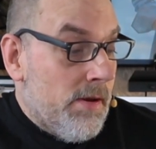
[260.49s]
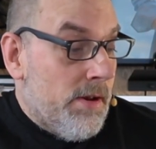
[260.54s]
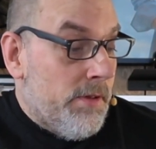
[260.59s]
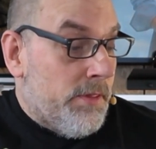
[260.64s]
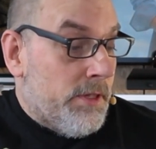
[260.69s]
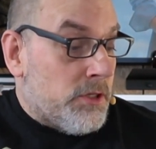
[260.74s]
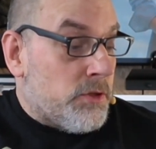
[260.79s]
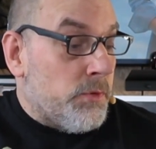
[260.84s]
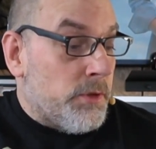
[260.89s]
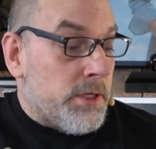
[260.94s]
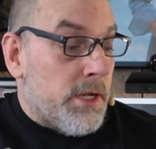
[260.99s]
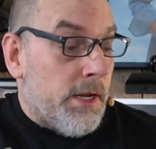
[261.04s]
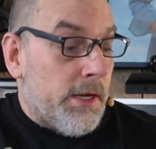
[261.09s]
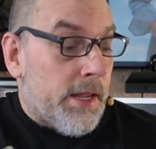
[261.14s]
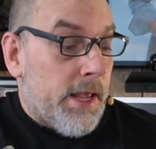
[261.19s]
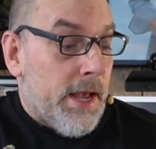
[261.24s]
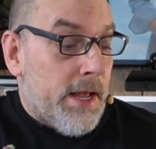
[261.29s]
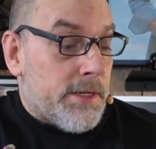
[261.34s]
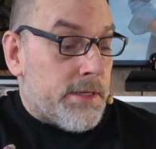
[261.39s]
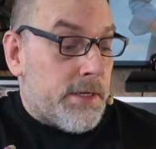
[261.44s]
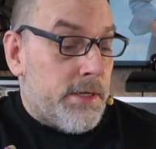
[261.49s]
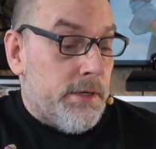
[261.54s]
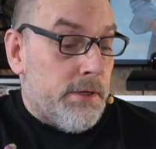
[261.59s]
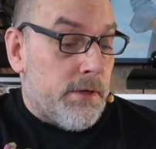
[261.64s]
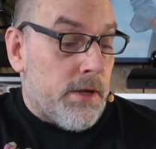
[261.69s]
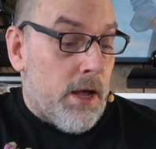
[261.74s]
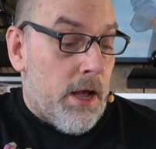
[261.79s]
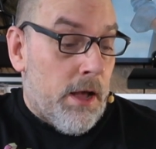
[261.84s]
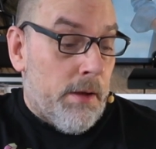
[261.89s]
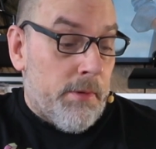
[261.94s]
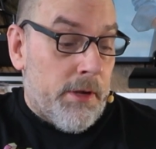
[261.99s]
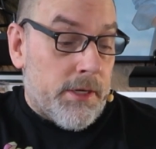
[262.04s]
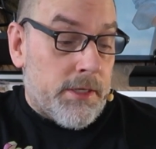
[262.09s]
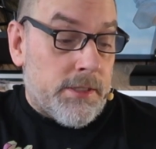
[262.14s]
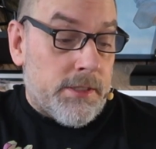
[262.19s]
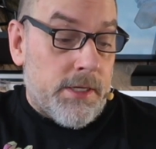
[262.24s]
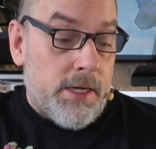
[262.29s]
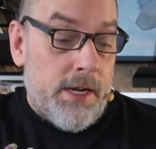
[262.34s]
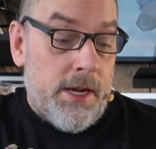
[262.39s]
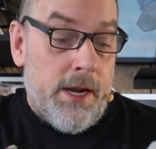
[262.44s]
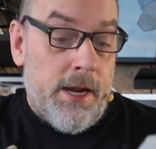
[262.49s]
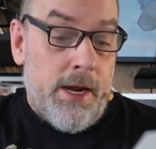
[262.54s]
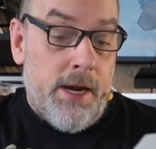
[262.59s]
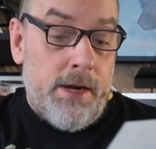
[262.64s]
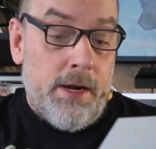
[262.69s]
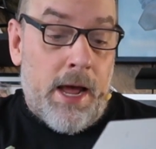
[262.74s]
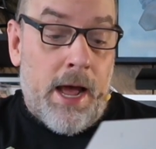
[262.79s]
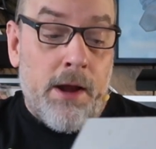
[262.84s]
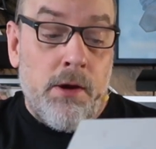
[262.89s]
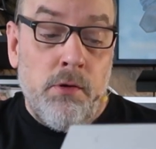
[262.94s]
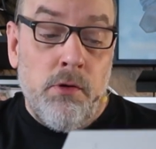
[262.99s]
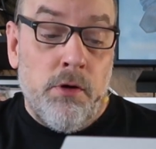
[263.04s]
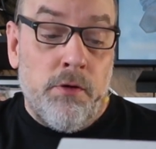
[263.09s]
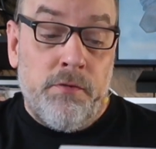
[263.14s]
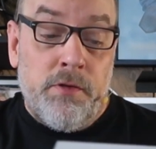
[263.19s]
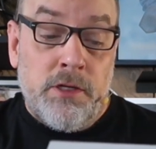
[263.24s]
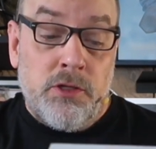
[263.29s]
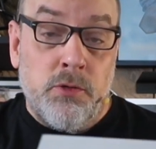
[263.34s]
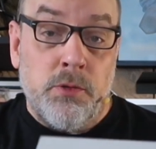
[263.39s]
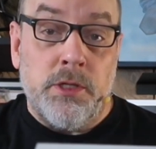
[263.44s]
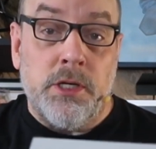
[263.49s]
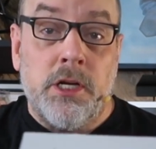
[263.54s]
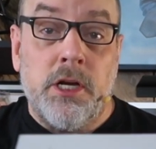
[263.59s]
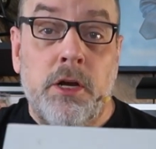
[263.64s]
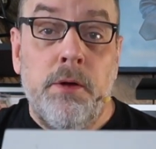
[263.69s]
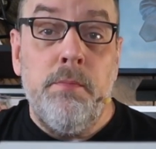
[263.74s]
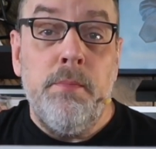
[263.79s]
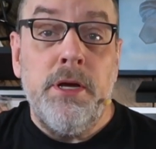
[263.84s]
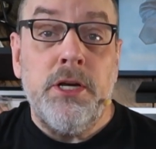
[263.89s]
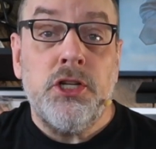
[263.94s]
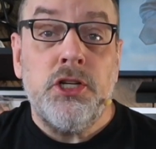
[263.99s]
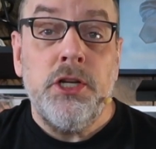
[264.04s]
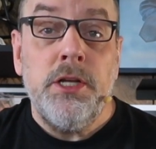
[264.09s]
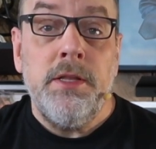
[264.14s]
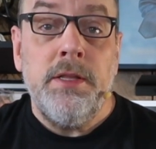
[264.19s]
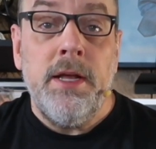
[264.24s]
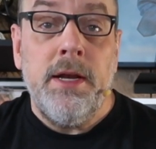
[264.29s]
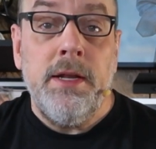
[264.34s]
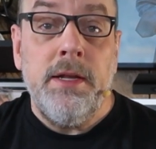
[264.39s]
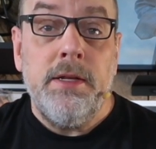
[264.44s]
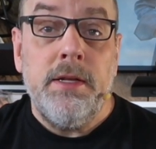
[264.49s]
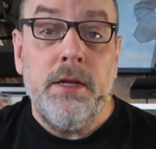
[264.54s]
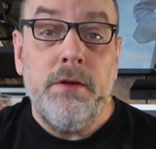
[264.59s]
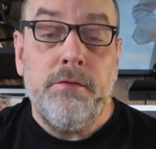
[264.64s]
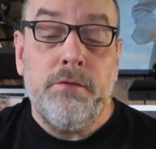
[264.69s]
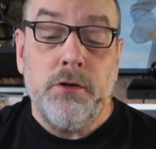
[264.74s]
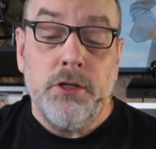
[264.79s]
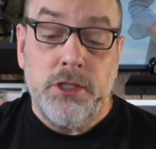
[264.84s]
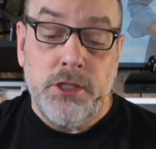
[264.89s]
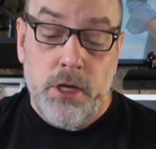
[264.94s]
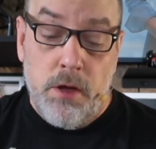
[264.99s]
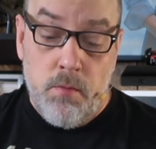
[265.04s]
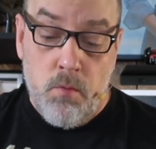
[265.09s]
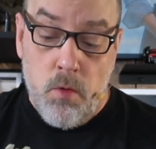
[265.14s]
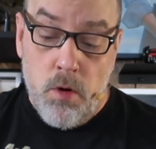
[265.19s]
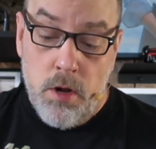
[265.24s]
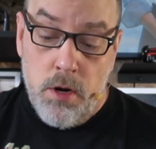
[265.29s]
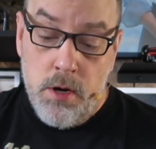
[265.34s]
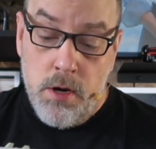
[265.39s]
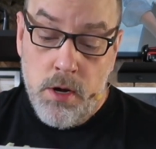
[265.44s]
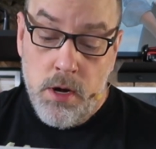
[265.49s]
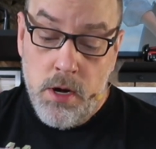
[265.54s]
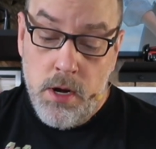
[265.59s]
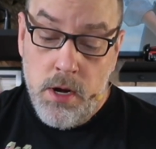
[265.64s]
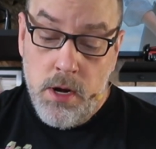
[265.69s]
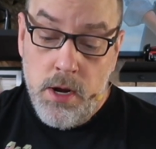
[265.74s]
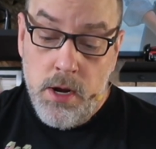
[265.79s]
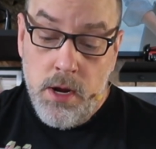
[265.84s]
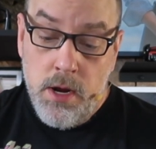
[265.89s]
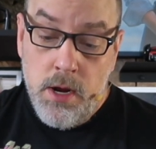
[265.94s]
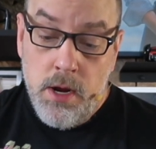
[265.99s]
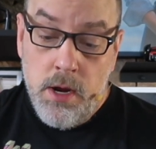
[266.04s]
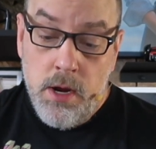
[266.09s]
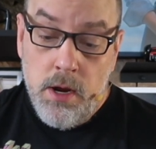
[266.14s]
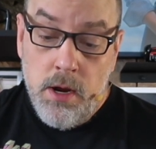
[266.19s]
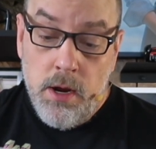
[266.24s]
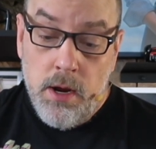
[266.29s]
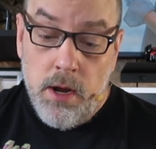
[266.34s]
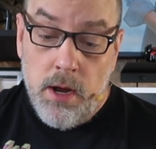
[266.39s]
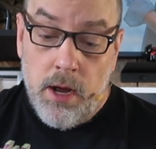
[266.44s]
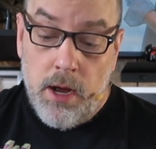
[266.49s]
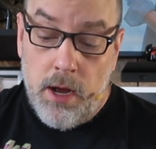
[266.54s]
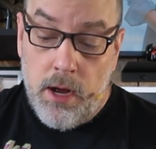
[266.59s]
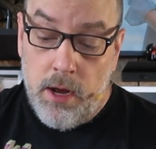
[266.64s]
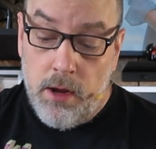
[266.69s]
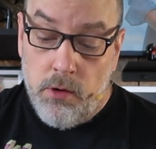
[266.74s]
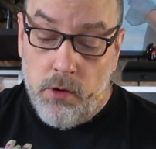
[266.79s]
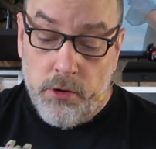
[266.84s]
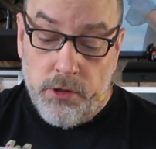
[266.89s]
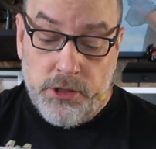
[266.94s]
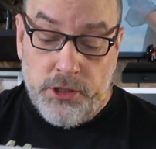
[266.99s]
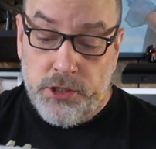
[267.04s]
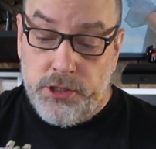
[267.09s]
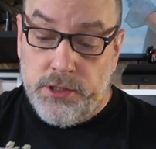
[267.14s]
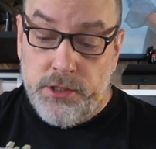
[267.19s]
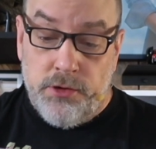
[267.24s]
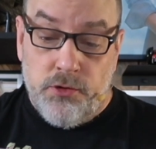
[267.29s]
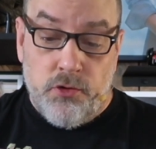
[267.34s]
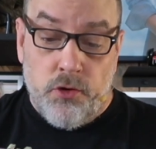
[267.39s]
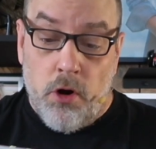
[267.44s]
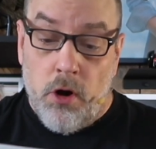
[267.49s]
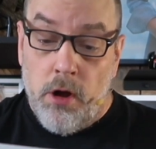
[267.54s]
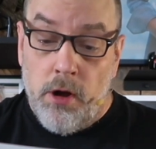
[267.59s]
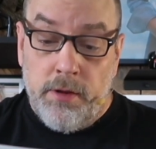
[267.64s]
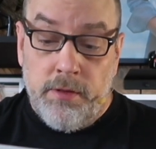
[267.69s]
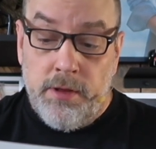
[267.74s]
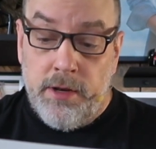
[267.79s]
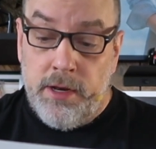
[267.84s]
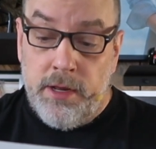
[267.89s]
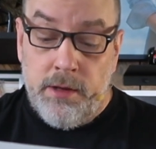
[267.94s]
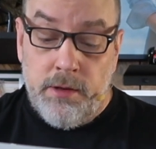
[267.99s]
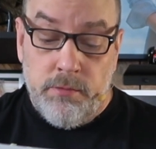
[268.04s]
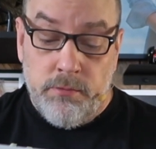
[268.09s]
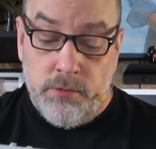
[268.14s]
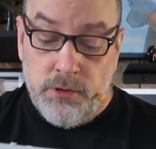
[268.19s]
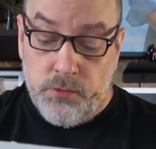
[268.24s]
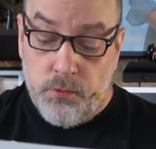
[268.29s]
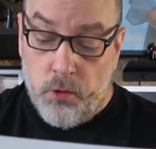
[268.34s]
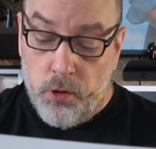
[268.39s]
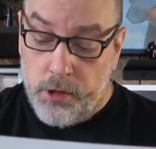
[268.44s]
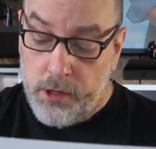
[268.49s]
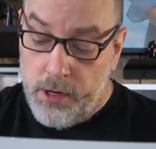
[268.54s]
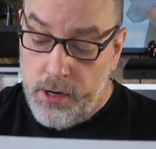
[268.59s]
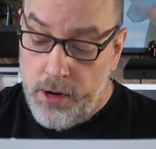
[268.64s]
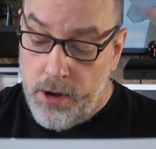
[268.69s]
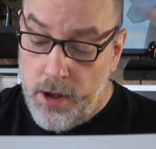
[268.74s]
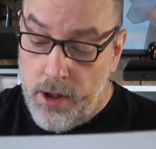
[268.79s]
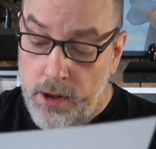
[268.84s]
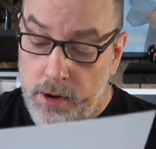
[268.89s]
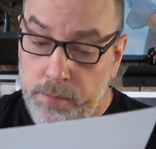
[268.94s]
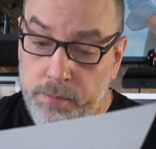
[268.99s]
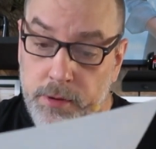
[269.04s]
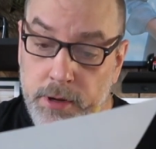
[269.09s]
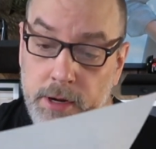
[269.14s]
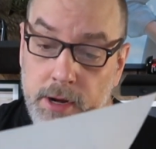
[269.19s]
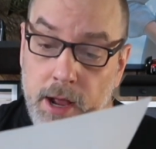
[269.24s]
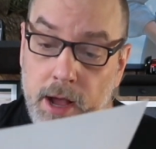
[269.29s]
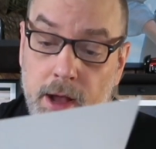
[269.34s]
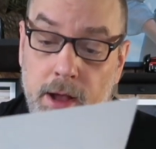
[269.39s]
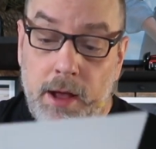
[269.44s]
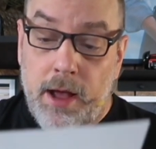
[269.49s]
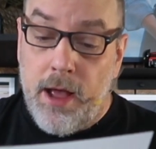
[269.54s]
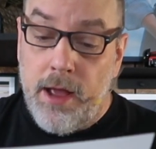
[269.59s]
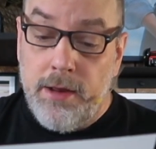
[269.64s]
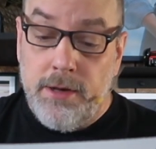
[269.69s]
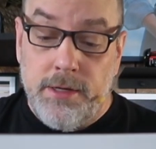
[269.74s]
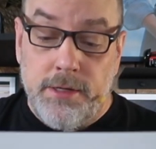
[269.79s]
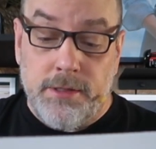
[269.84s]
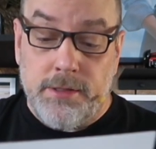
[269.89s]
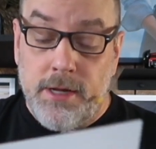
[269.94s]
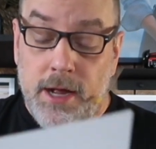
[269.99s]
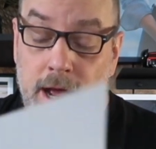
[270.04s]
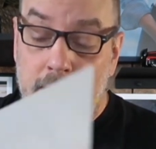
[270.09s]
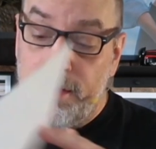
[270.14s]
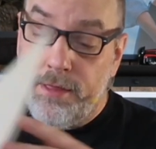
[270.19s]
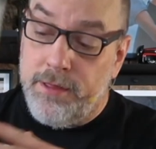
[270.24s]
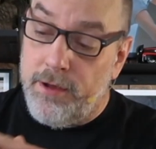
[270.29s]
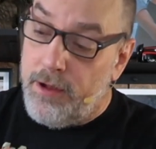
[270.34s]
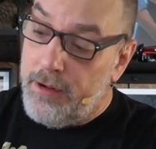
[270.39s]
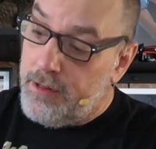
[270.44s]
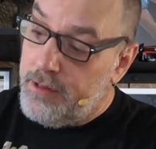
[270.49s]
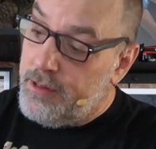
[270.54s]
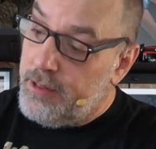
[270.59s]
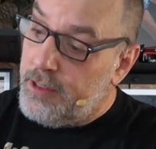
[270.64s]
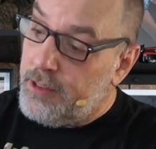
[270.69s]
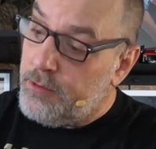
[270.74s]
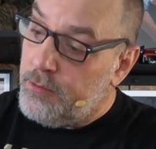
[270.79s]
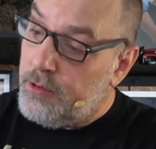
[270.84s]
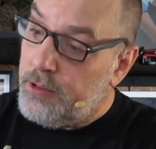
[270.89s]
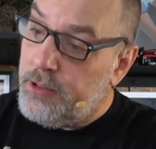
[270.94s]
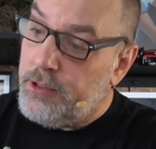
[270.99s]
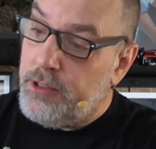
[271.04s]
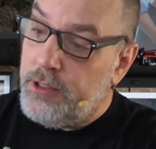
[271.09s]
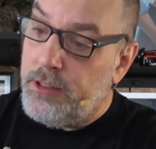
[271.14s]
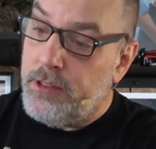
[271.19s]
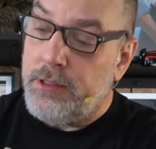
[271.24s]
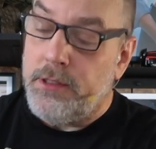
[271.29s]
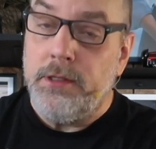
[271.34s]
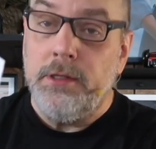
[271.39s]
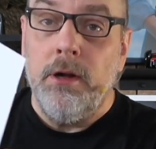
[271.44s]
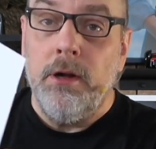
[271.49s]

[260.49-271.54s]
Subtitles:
This was on Catskill Comics, and I don't know if this was a commission that he did for someone or just a drawing that he was working on, but I thought this was just